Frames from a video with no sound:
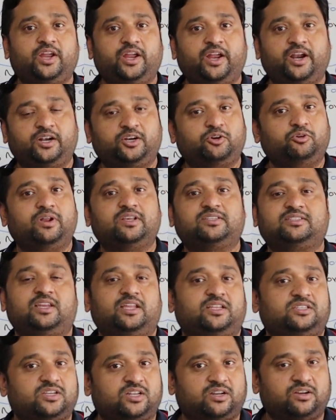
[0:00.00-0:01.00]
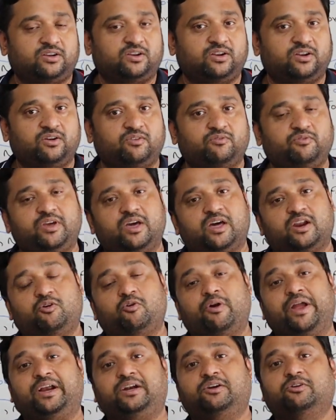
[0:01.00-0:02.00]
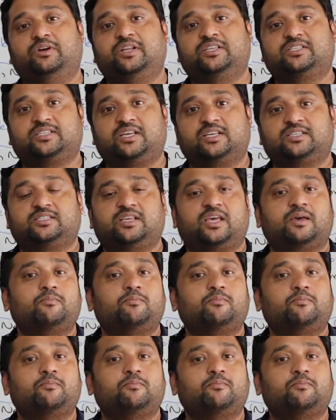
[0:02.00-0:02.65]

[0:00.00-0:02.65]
In today's lecture, we are going to discuss